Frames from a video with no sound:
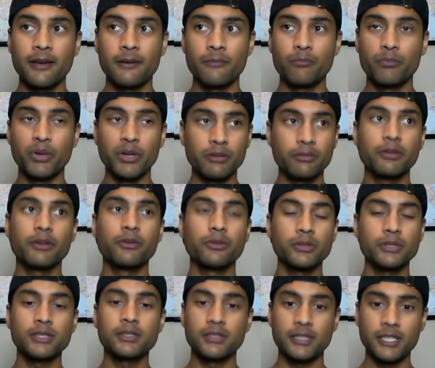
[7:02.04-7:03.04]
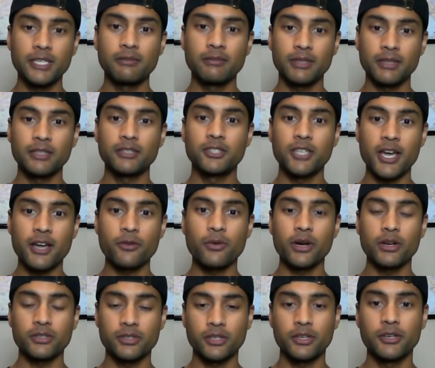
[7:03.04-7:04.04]
But if there was a team that the
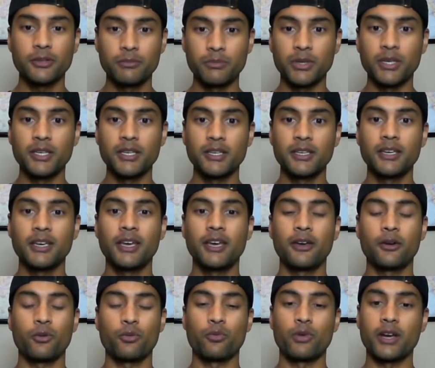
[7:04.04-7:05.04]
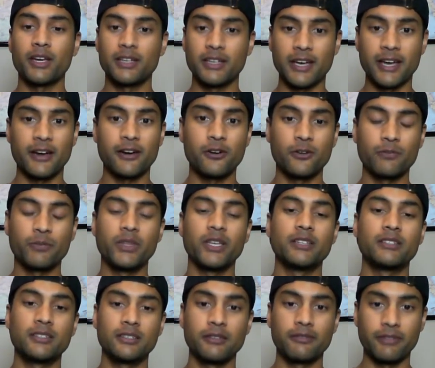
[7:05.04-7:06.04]
Jaguars could beat right now,
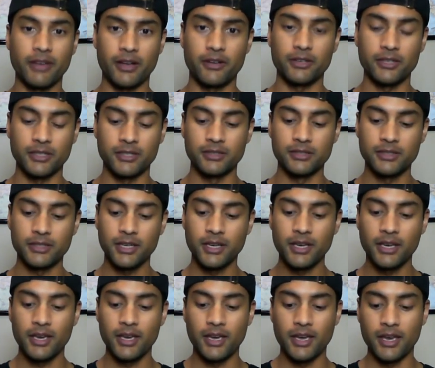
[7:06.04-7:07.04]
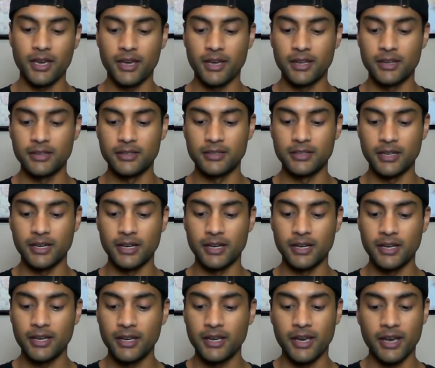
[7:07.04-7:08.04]
it's the Falcons. And
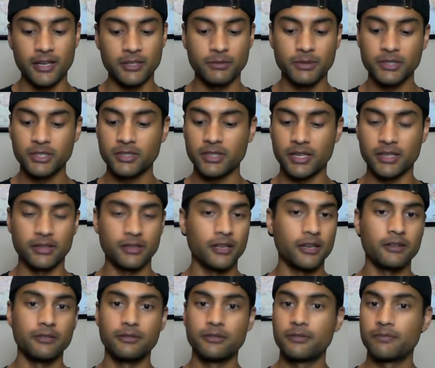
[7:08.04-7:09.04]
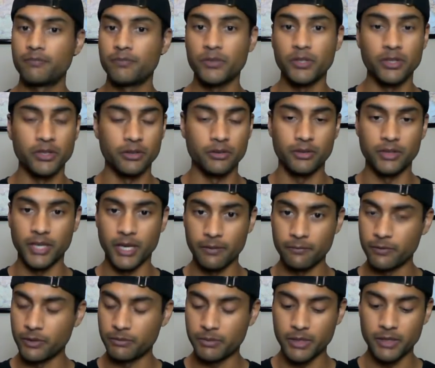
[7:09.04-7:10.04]
as much as I love, the
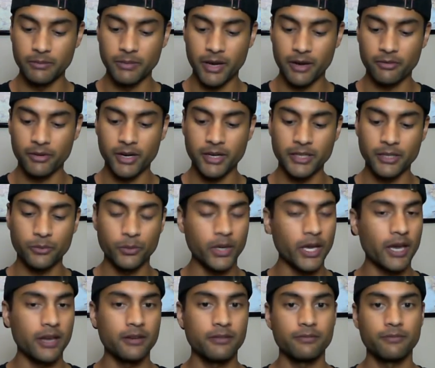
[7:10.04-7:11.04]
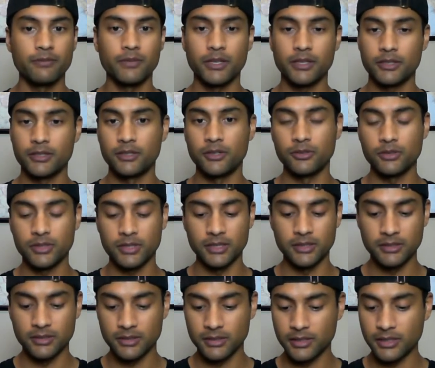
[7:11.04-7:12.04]
MVP Matt Ryan that we had,
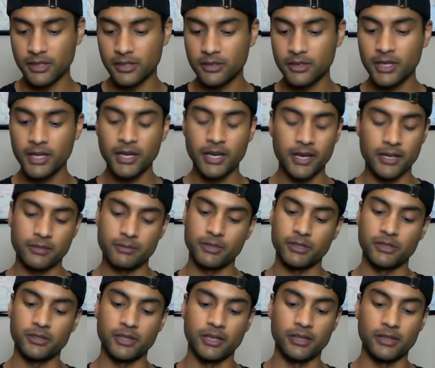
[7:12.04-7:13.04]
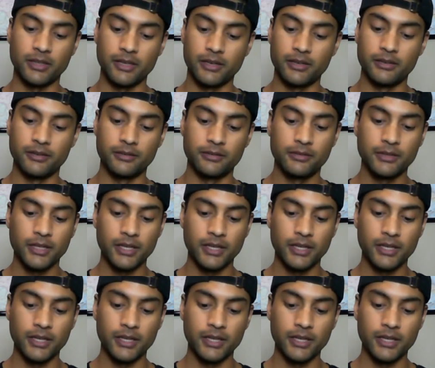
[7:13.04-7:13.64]
seasons ago, as much as I love